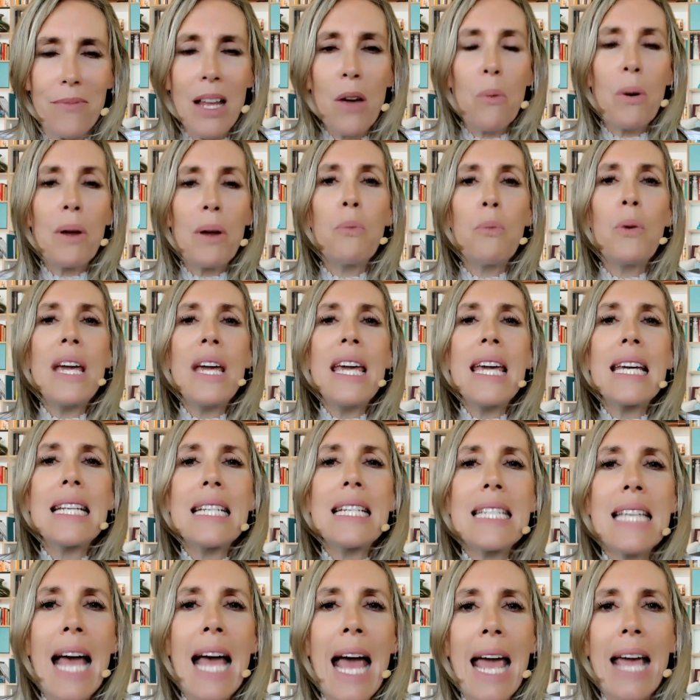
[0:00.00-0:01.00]
When we
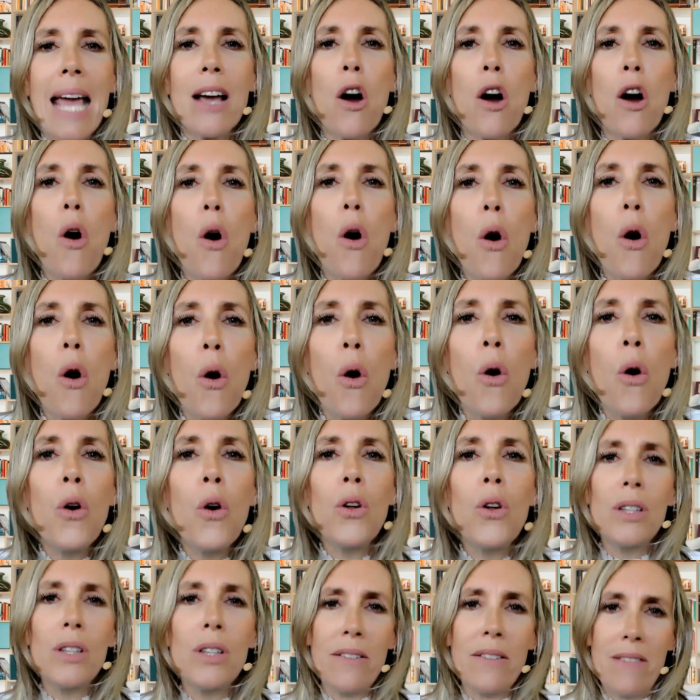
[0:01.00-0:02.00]
can take
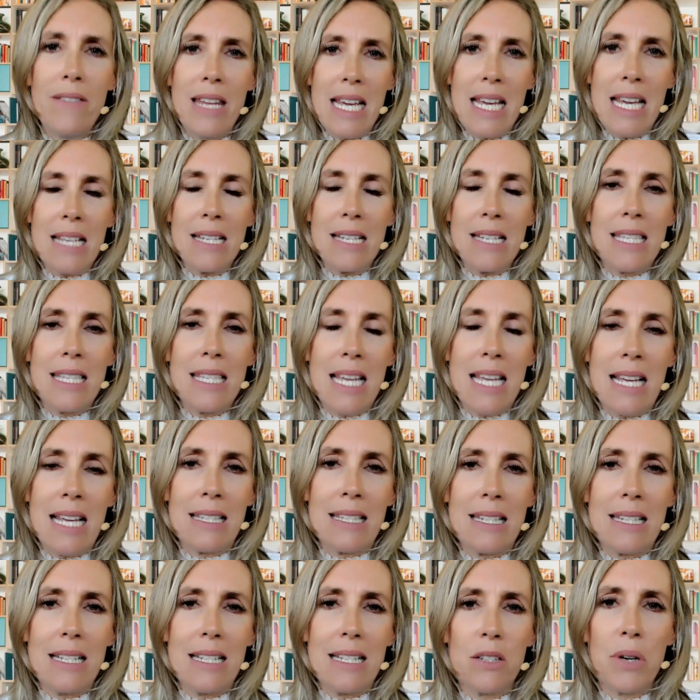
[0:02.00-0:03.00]
all of these things
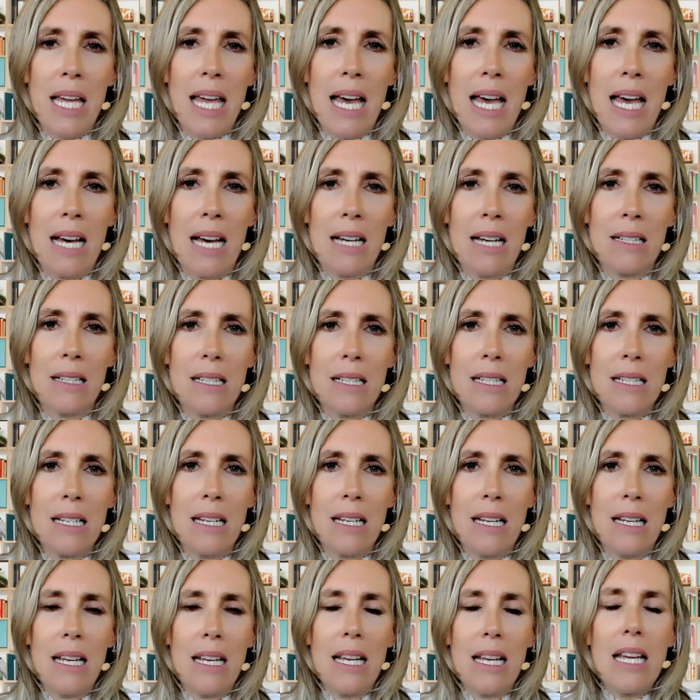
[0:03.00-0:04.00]
into account,
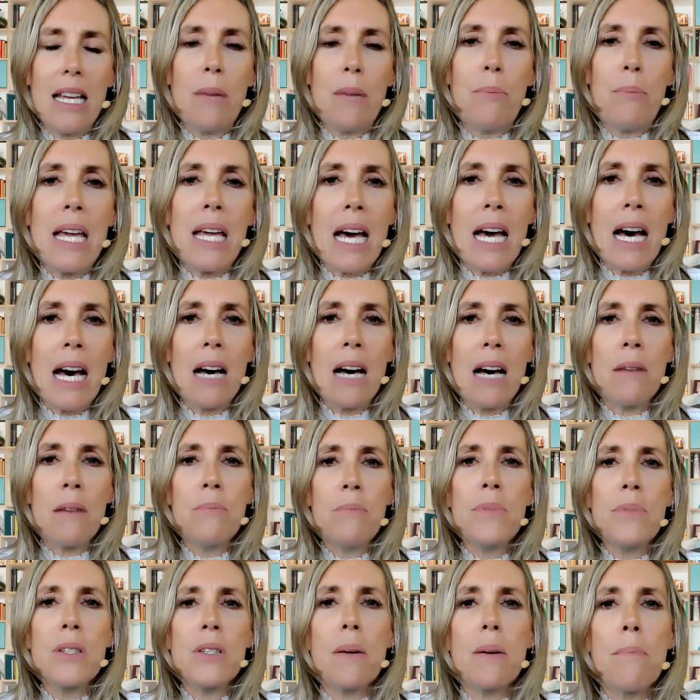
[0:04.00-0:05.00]
it
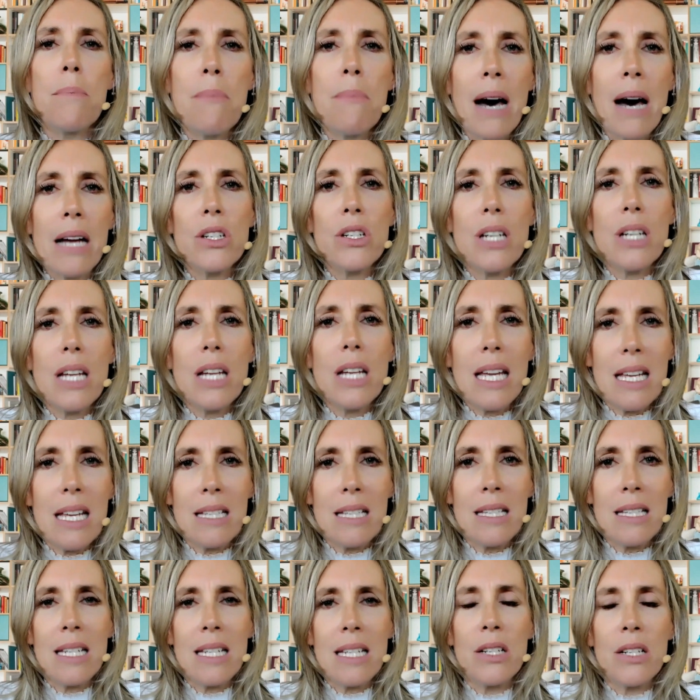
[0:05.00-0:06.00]
becomes much
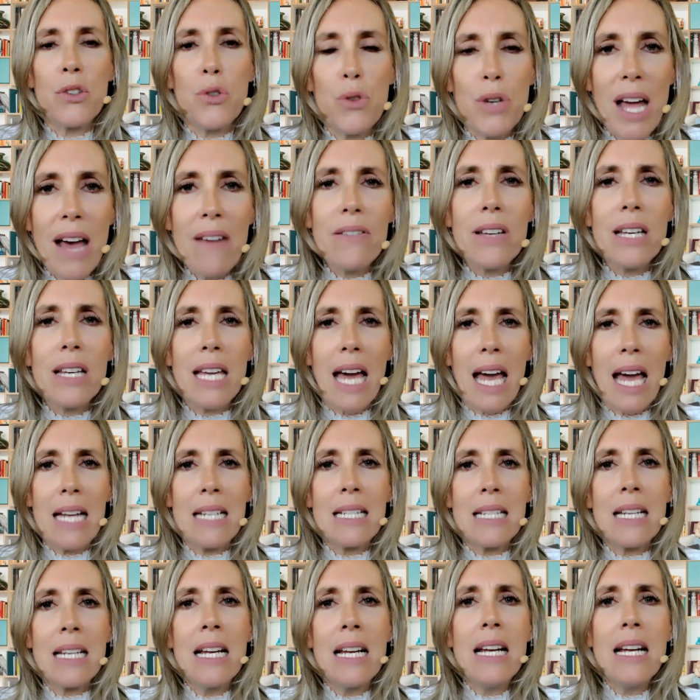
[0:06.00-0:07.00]
easier to
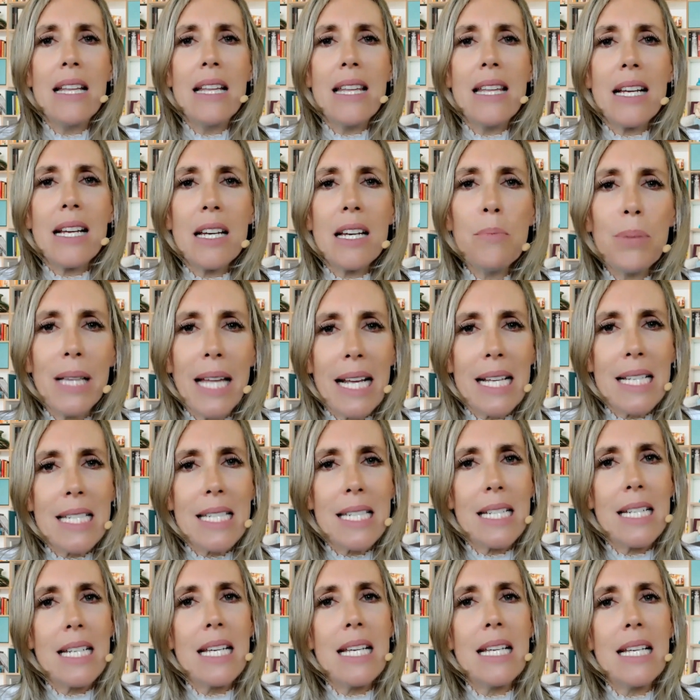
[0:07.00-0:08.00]
navigate the
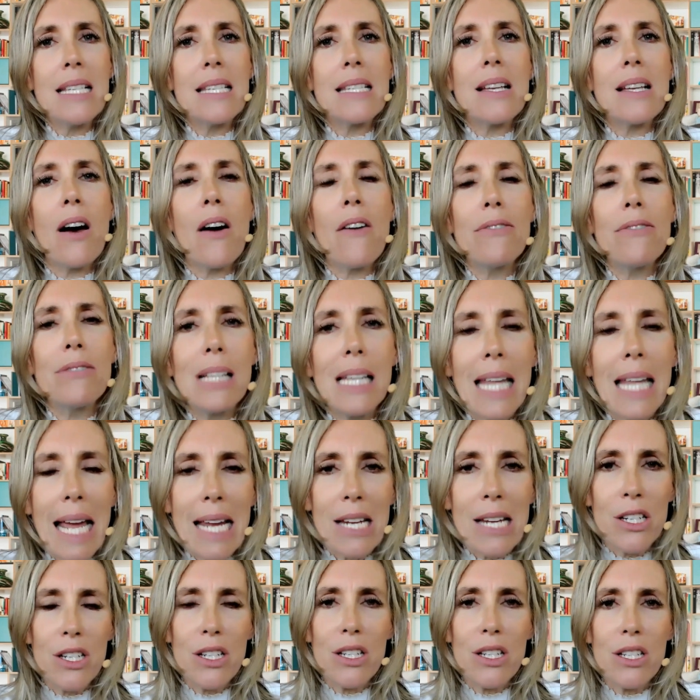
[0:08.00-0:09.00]
complexities of
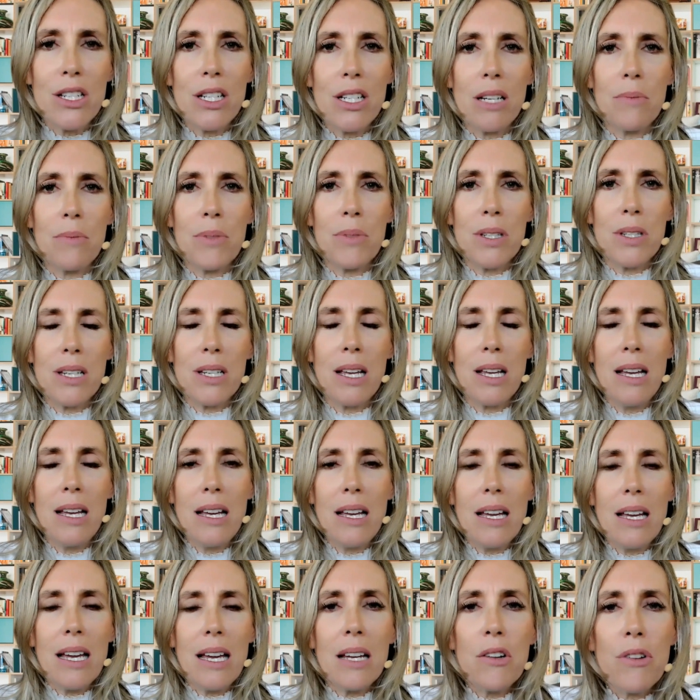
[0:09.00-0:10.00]
relationships
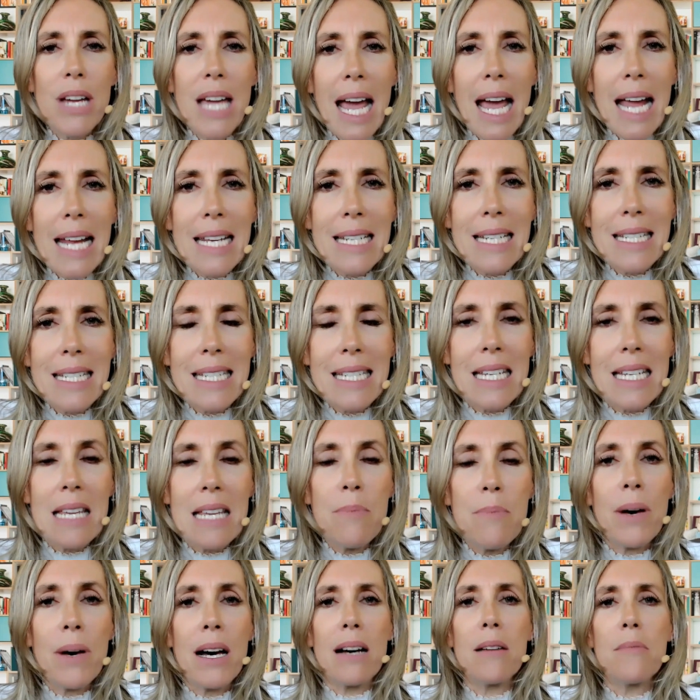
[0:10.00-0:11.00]
and create
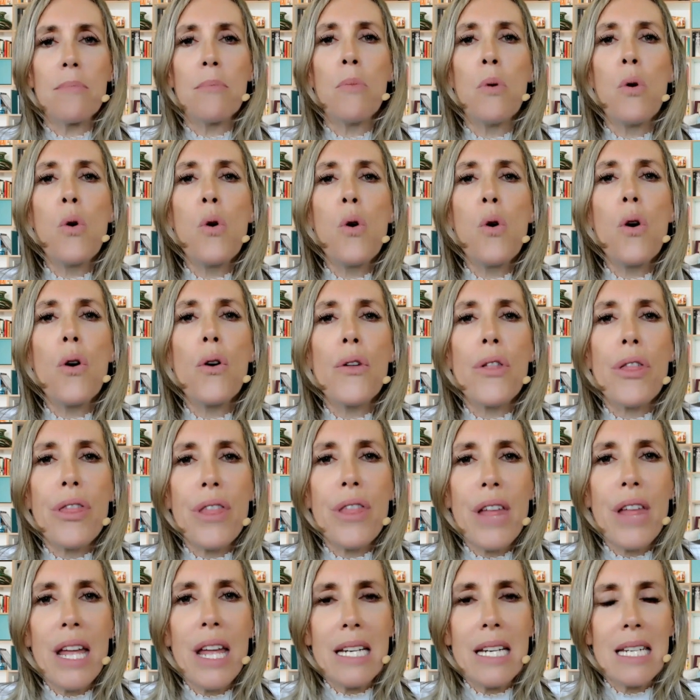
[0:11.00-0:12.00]
deeper, more
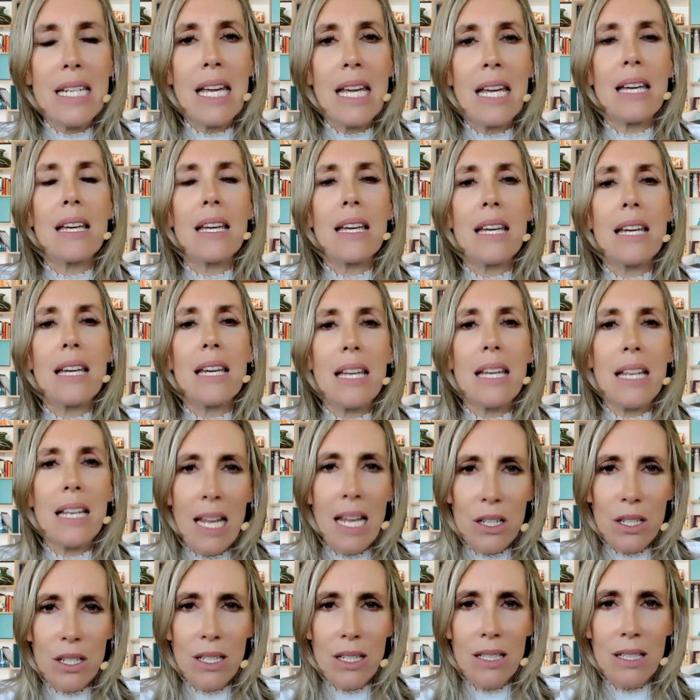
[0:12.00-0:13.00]
authentic
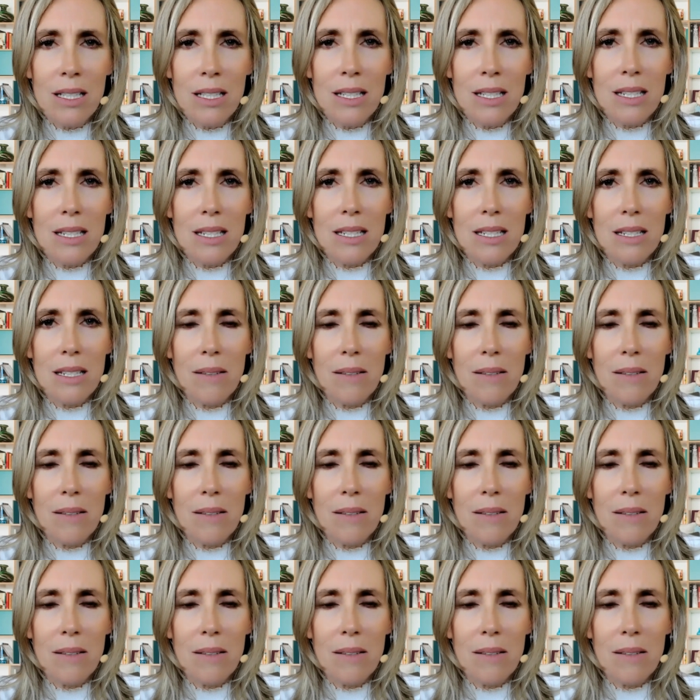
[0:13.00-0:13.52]
connections.